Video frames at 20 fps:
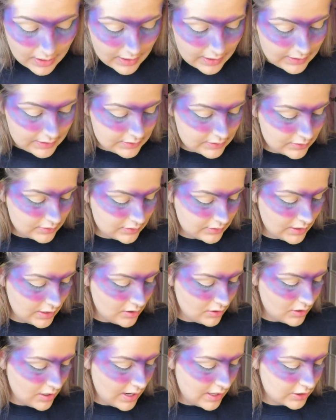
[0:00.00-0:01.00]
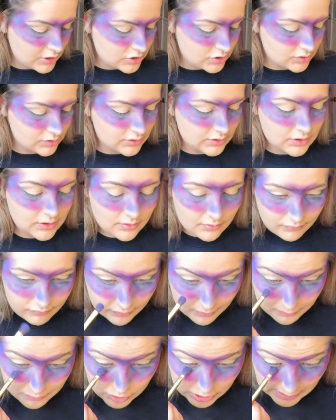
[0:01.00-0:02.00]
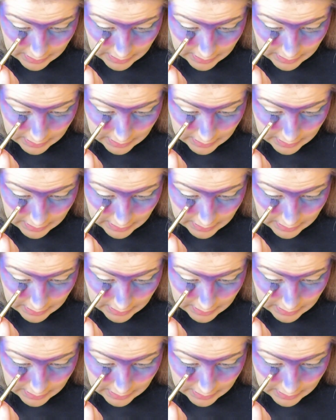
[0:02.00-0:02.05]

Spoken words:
and they are actually from